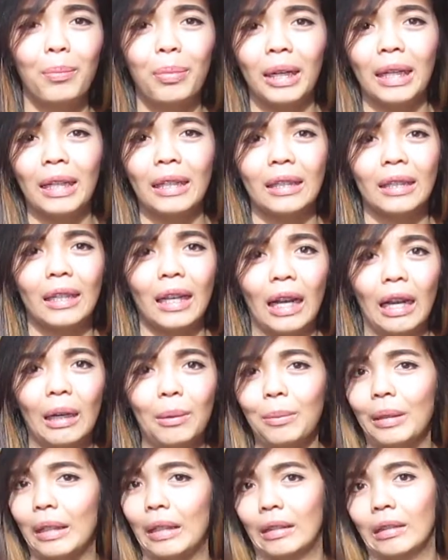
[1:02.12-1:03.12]
but I
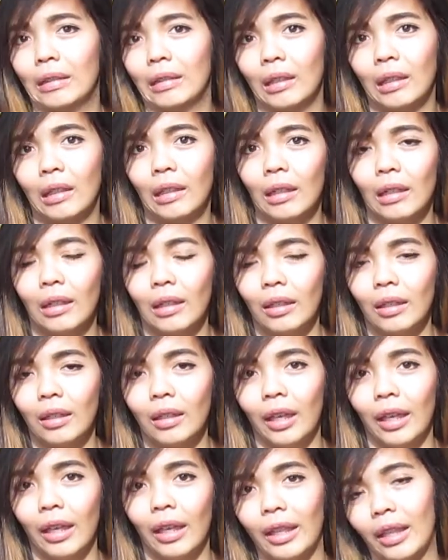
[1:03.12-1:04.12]
mean,
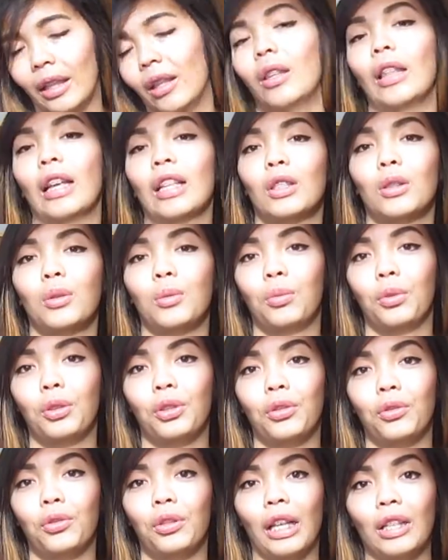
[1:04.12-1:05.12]
that's
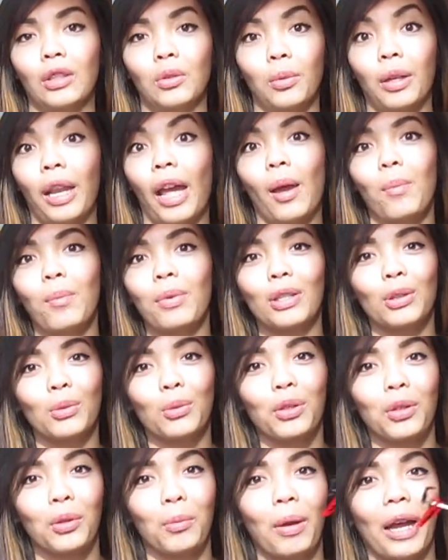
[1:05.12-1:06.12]
what happens
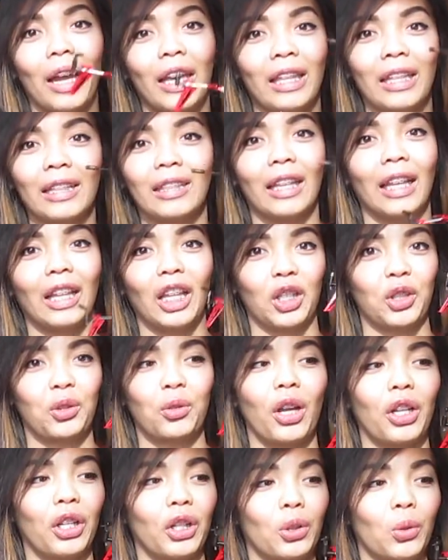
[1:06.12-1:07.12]
when you buy these
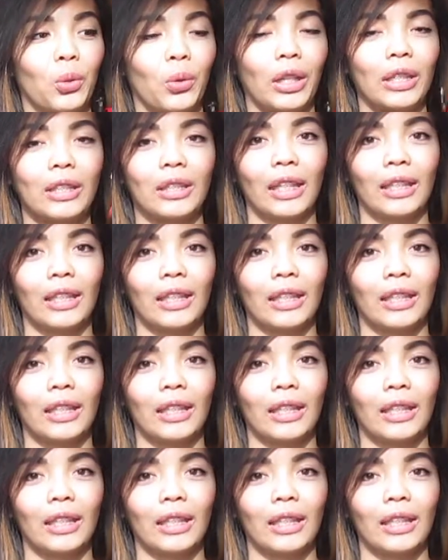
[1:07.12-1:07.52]
electronic toys.